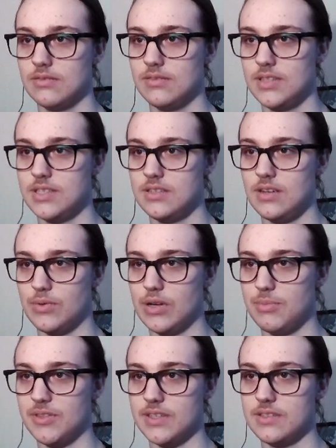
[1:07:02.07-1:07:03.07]
This is not where I
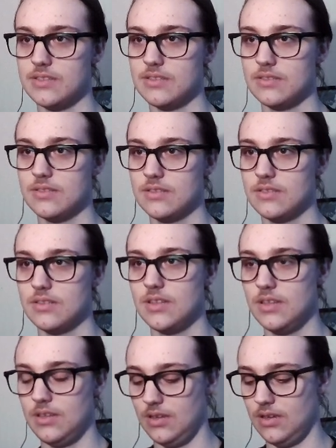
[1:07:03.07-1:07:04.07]
put this.
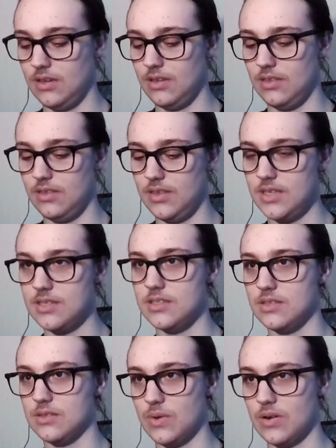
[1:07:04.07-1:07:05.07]
This
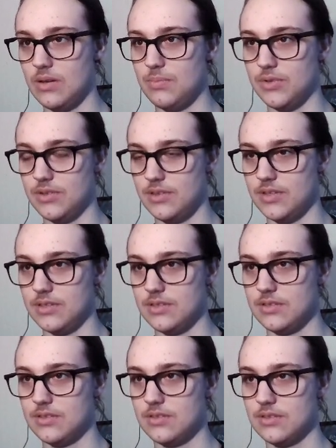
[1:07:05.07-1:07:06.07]
is where I put
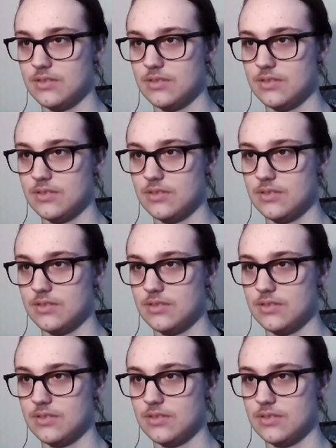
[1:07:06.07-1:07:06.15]
this.